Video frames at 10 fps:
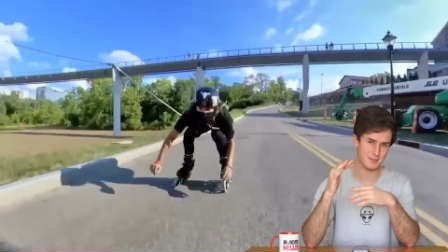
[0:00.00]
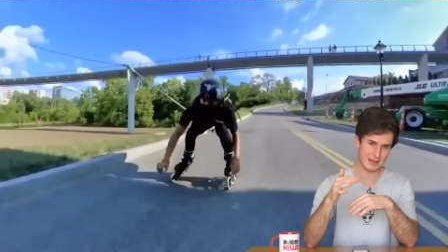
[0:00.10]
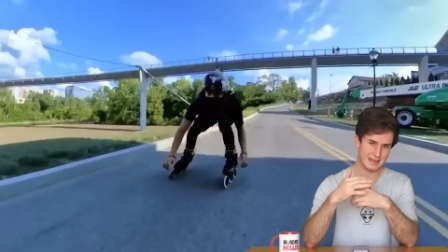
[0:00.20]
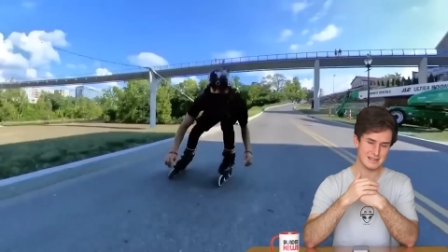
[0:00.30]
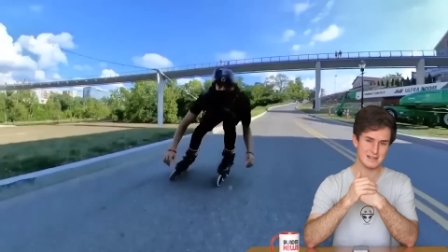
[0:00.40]

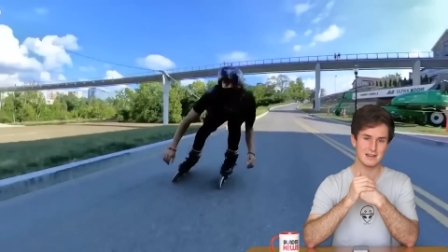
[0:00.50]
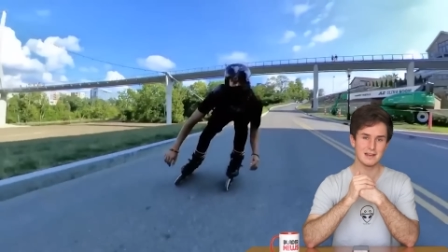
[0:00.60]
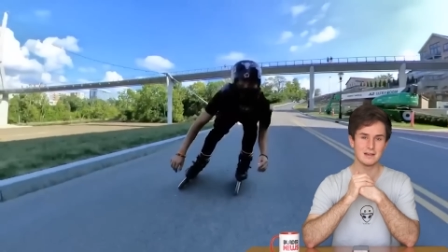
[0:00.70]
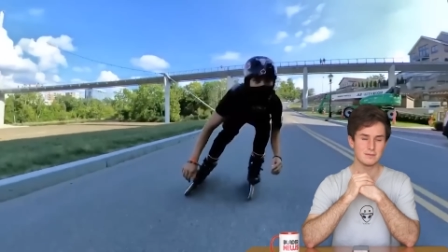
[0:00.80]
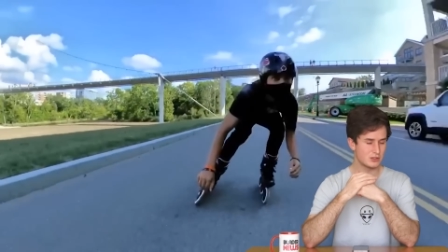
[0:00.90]
piece
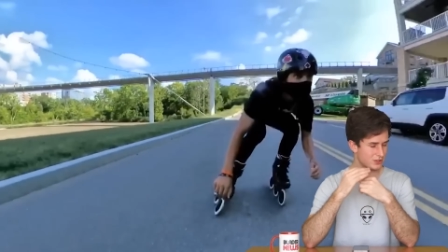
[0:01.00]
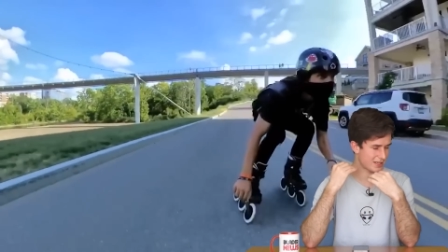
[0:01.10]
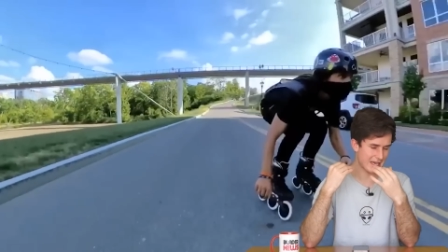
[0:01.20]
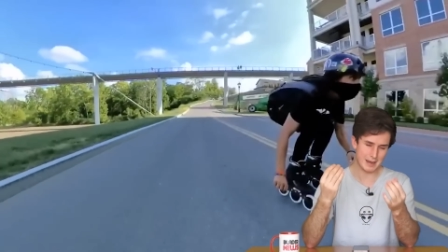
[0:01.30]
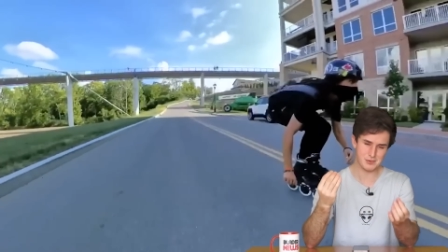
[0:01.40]

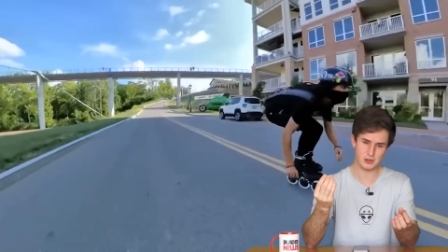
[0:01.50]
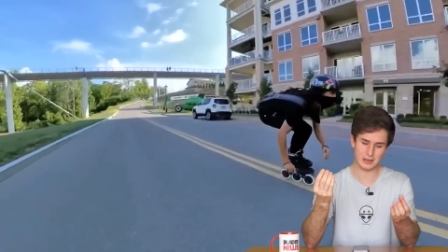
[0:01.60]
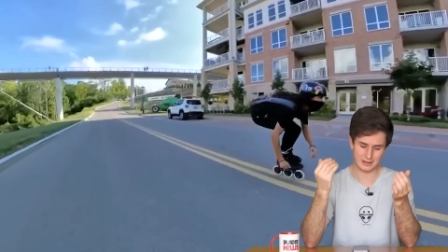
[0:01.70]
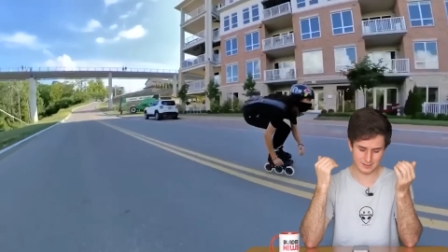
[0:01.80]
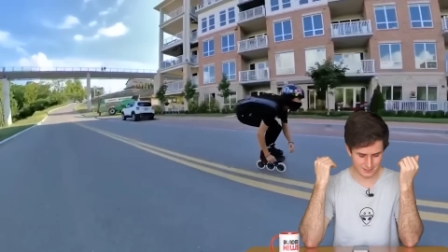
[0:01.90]
just
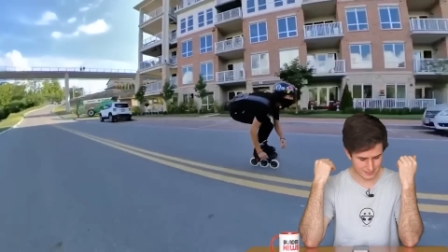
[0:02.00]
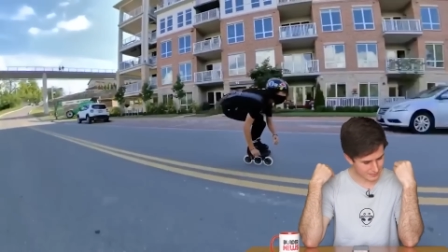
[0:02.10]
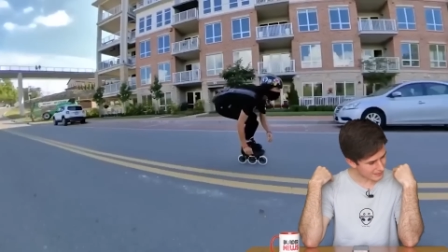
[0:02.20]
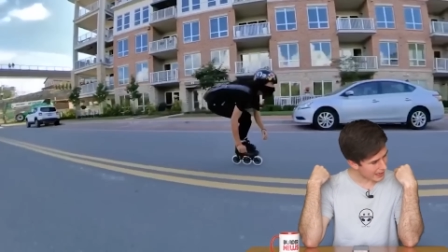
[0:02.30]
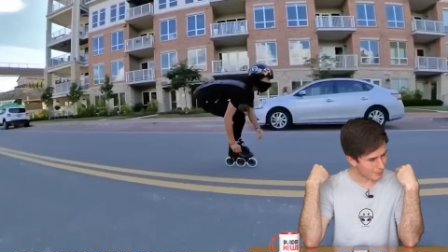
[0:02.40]
capturing
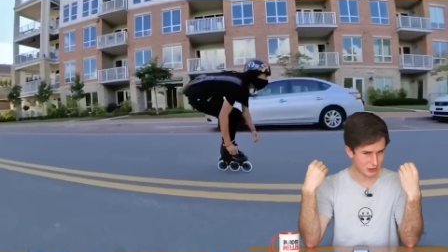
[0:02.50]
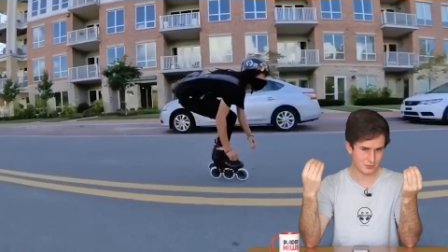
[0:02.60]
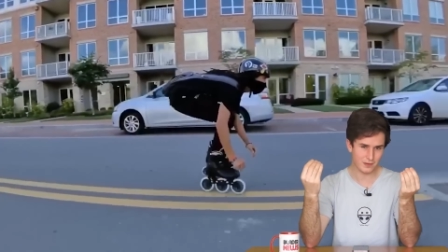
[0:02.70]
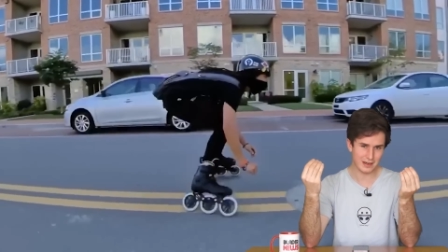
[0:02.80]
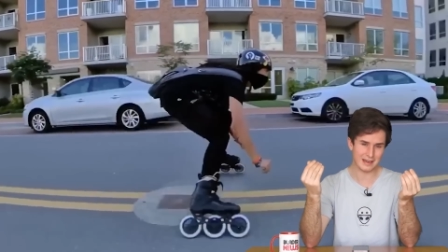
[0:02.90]
how much
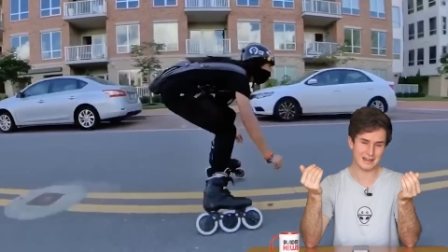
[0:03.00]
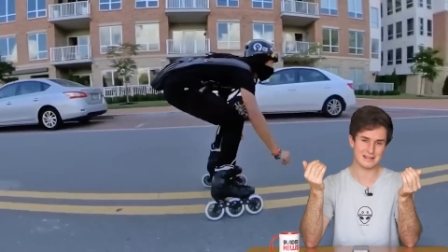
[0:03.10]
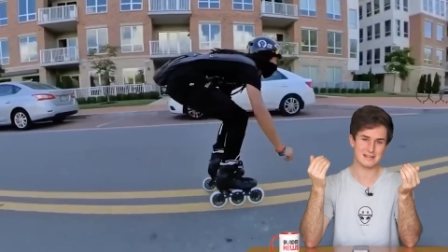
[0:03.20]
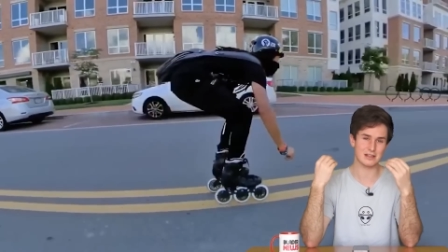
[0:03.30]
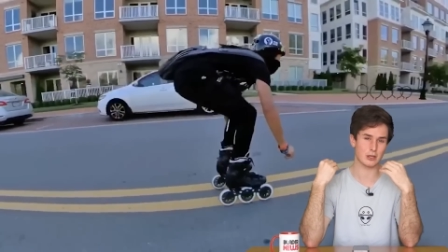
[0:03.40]
fun it
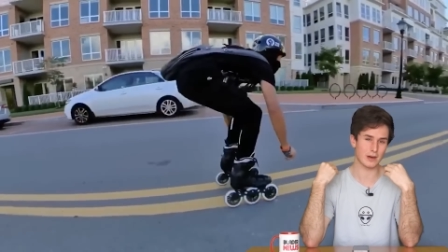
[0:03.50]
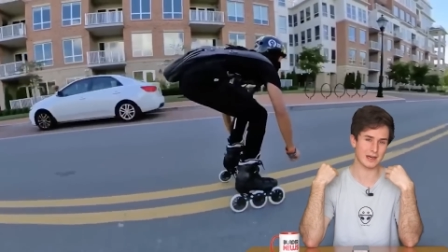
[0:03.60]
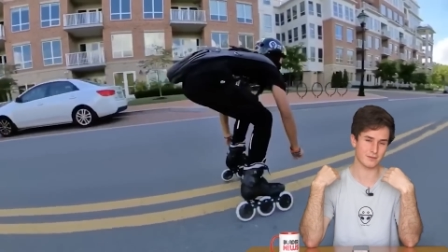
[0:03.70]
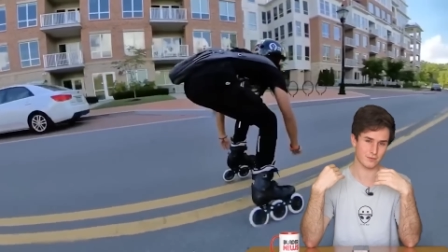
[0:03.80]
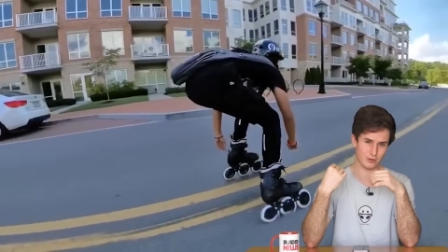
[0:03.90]
is to go
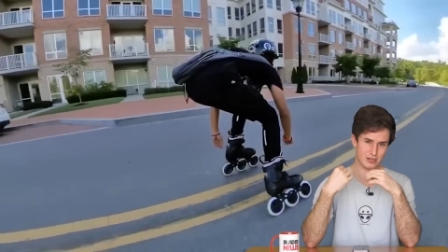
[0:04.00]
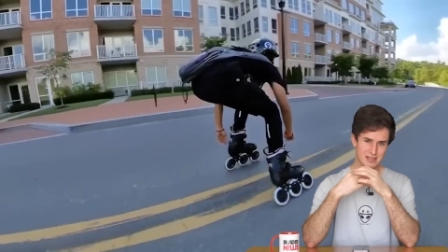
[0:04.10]
out and free